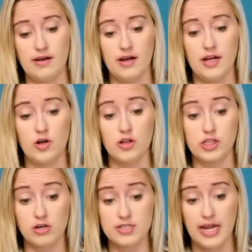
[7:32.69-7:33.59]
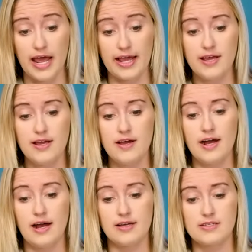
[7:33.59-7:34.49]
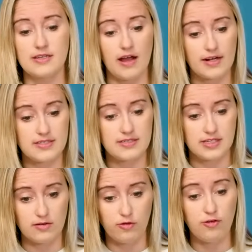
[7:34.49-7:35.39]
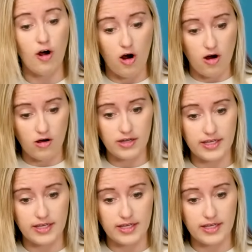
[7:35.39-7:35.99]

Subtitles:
on Thursday, stocks did fall.